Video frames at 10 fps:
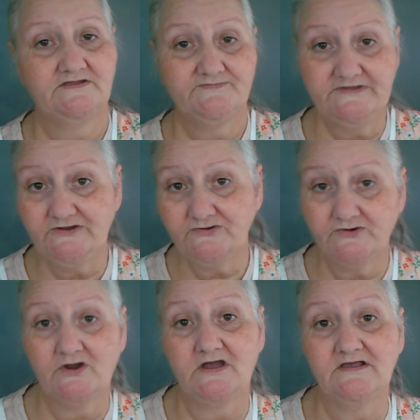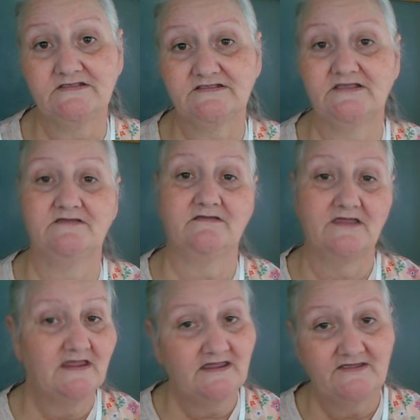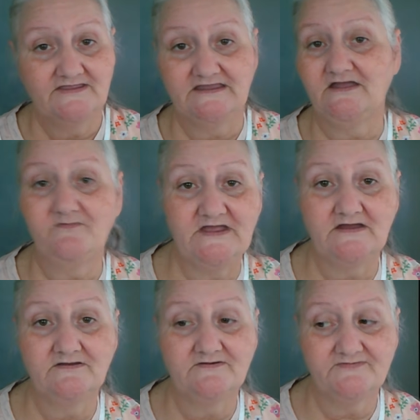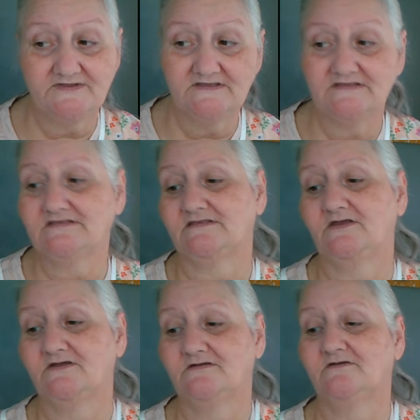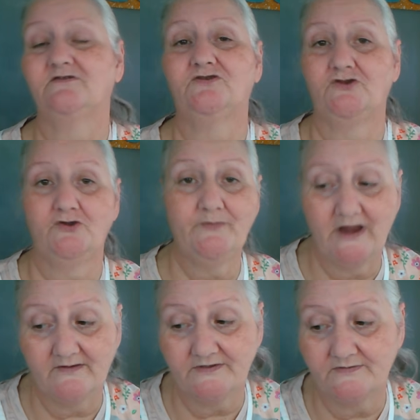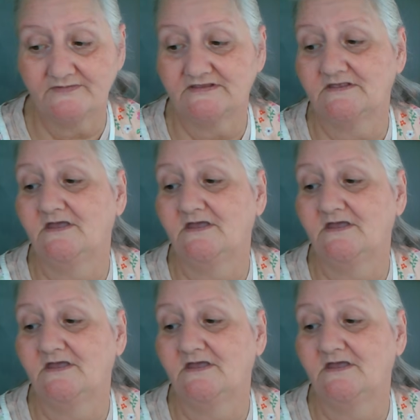fingers crossed, they come out of this, no problems.